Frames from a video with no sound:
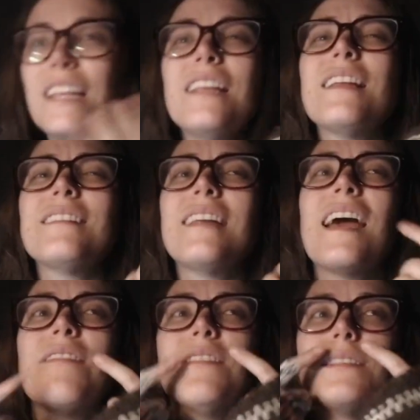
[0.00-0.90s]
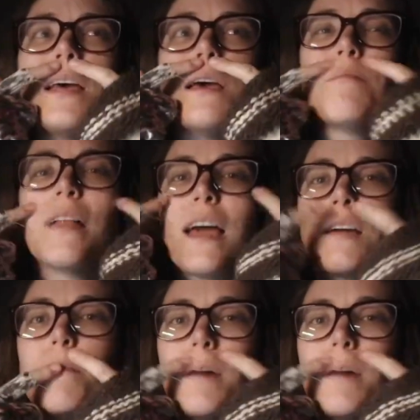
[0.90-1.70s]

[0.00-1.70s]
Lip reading: and he doesn't have his black